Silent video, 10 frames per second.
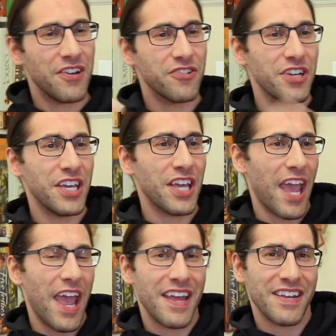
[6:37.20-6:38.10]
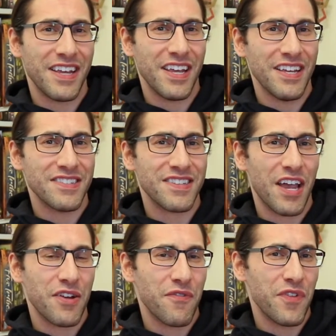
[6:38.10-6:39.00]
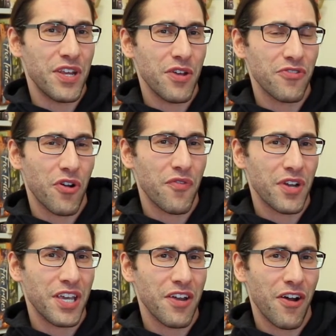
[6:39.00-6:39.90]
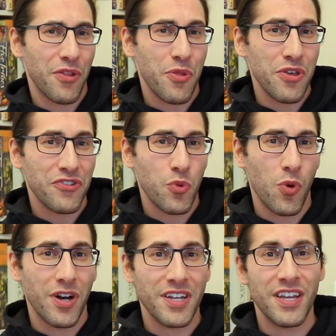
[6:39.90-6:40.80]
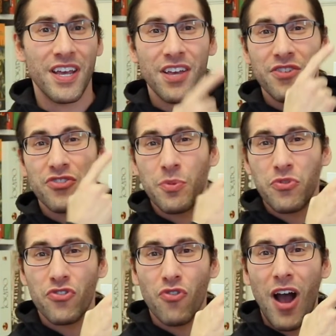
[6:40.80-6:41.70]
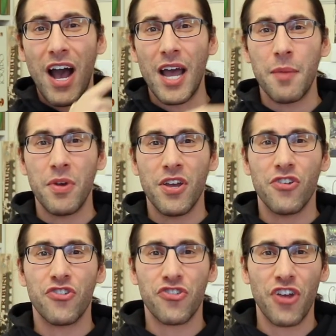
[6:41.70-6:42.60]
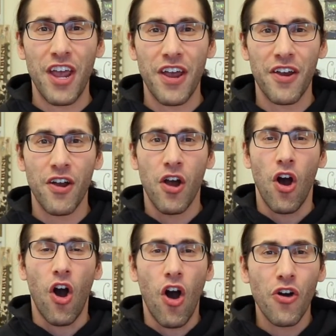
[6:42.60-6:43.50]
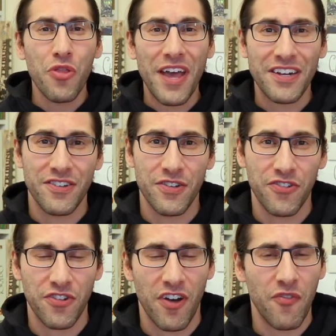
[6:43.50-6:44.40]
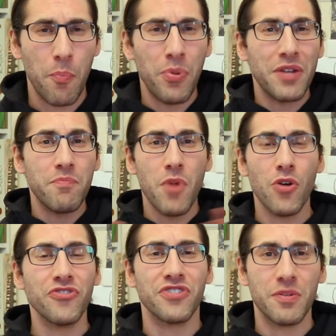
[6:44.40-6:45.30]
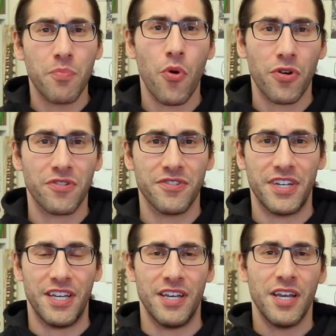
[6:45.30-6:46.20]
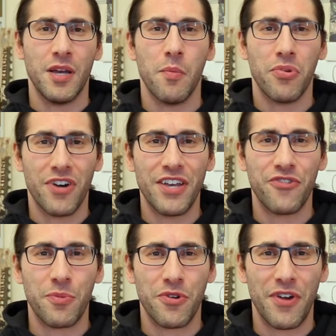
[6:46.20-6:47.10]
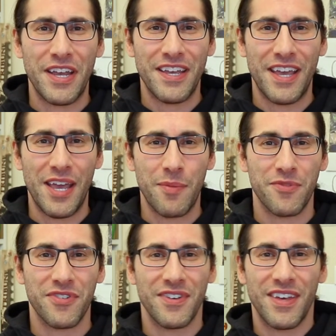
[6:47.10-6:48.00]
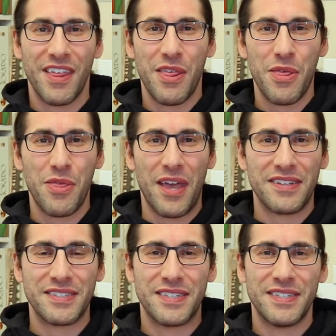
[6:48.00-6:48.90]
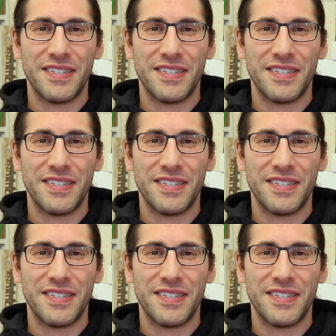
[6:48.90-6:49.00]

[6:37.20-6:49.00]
League and Insider videos over here on this one. Subscribe, share, all that good stuff. But most importantly, play some great games. Thanks.